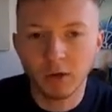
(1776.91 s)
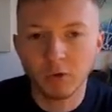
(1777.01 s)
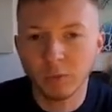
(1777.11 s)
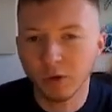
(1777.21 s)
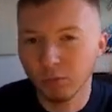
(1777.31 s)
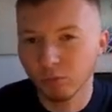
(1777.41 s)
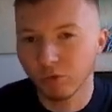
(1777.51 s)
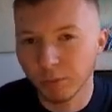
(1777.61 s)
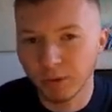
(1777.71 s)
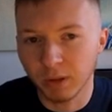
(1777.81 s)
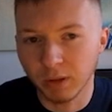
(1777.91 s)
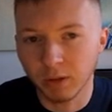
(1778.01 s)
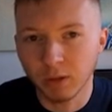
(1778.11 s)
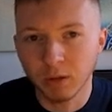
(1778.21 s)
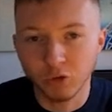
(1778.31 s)
We don't typically
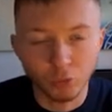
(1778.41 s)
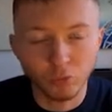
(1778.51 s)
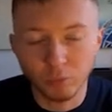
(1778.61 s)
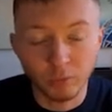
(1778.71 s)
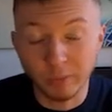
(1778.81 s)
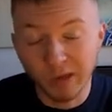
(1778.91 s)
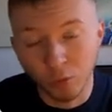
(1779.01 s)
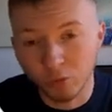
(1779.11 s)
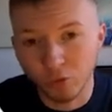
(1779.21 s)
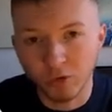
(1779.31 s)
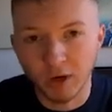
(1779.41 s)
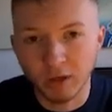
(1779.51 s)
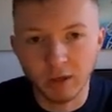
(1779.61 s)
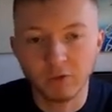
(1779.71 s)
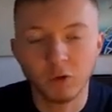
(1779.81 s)
use, we don't use any
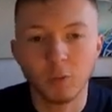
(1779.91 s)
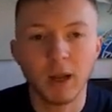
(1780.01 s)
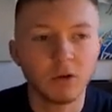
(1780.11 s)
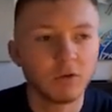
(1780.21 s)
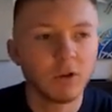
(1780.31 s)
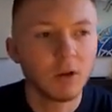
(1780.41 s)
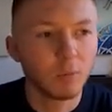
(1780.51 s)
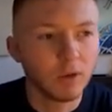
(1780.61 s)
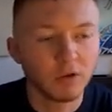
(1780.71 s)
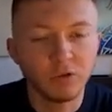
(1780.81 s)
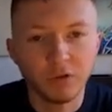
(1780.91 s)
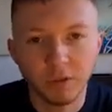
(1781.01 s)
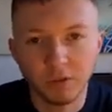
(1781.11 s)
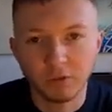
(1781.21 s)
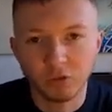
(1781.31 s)
lead formats. We actually send
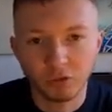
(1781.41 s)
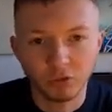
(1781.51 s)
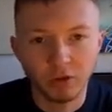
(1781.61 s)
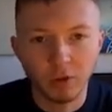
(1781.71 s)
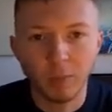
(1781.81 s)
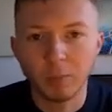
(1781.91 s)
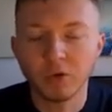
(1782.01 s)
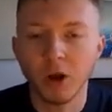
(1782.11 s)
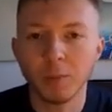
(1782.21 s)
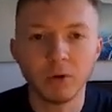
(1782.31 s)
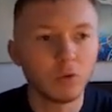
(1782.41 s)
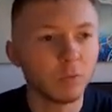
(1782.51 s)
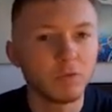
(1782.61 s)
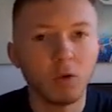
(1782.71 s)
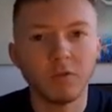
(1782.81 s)
things across to their website because we've
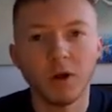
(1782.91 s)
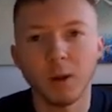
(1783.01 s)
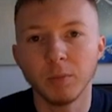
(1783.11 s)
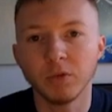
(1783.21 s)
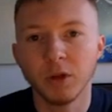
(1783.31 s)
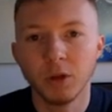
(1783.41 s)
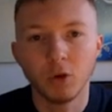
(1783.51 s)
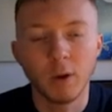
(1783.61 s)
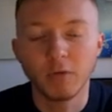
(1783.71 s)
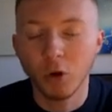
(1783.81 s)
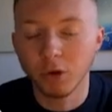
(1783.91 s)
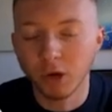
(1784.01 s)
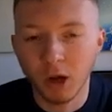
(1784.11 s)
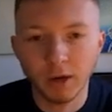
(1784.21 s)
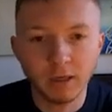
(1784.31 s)
got firms who have
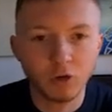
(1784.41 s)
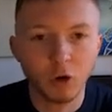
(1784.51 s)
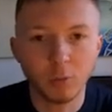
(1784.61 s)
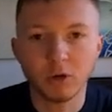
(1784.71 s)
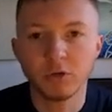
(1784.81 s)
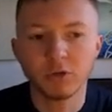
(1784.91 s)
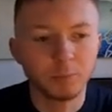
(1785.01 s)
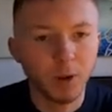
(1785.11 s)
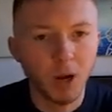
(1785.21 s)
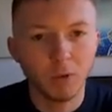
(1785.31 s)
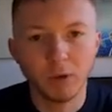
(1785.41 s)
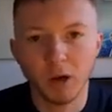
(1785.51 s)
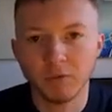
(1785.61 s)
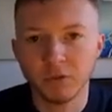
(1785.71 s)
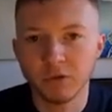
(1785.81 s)
online e-commerce, buy online
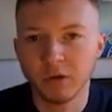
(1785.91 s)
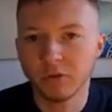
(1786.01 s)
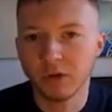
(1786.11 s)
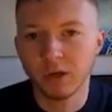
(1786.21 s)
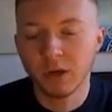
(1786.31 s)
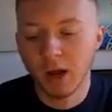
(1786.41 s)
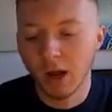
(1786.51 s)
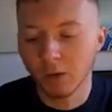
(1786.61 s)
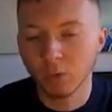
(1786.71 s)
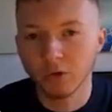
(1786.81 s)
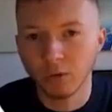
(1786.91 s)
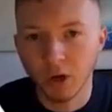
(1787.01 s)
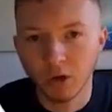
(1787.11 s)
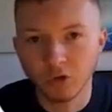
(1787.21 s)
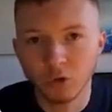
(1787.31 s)
facility, and also
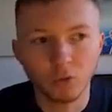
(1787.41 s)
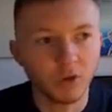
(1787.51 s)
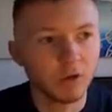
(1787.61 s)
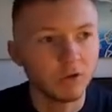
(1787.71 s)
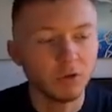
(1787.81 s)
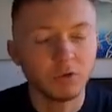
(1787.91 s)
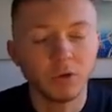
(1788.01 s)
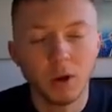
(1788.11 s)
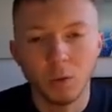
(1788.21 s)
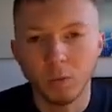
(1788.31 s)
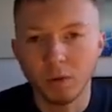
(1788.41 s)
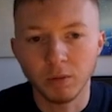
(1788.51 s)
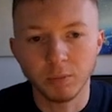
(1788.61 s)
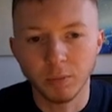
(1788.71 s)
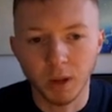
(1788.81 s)
larger call centers with
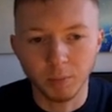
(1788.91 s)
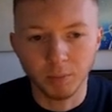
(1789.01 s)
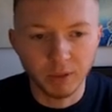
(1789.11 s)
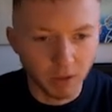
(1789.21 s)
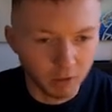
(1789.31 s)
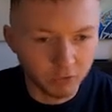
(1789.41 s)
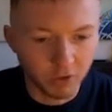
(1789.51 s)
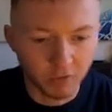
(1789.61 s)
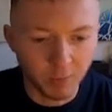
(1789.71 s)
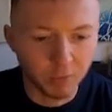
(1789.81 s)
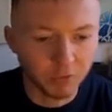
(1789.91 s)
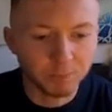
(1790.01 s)
big, large staff members.